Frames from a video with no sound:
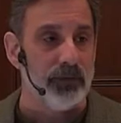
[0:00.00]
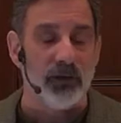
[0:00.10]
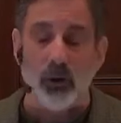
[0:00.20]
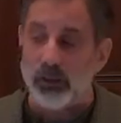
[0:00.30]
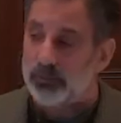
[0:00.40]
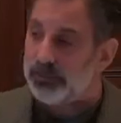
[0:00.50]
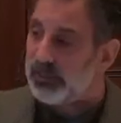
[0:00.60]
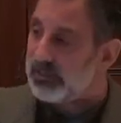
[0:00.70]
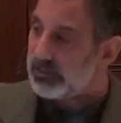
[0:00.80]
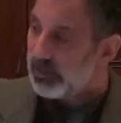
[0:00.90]
Go to the
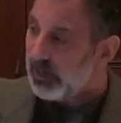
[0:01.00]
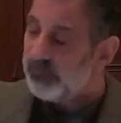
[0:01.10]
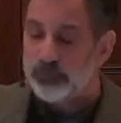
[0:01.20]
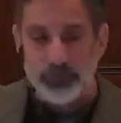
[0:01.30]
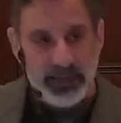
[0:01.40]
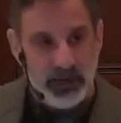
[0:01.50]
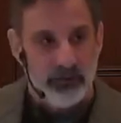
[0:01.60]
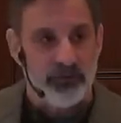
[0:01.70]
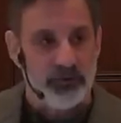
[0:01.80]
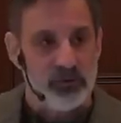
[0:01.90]
place that I have
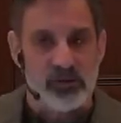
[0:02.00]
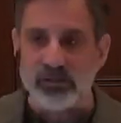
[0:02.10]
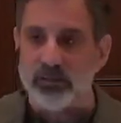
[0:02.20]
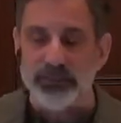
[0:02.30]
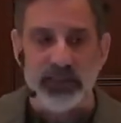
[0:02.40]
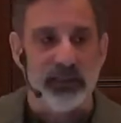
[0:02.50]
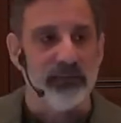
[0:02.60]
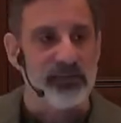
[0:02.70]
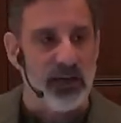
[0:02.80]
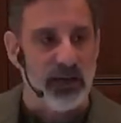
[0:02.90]
prepared for you since the beginning
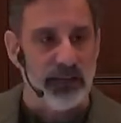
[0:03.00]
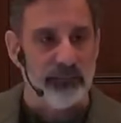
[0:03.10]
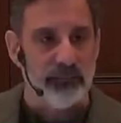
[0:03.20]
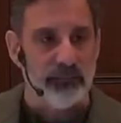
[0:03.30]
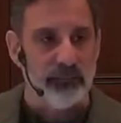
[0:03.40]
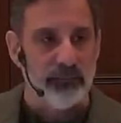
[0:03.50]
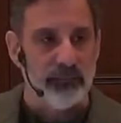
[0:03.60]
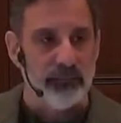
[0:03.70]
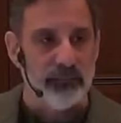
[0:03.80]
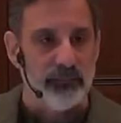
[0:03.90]
of time.
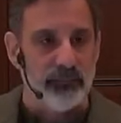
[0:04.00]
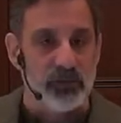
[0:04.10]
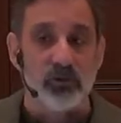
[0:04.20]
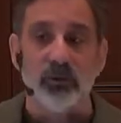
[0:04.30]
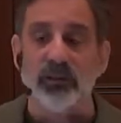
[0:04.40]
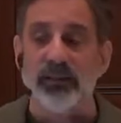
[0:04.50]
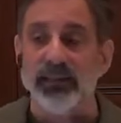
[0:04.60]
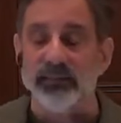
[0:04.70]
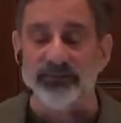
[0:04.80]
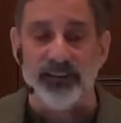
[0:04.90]
It's called the
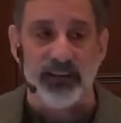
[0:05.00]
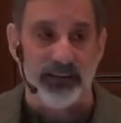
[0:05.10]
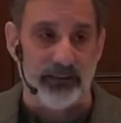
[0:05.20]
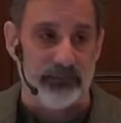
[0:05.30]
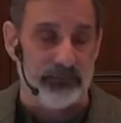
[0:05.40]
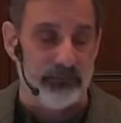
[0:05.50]
Lake of Fire.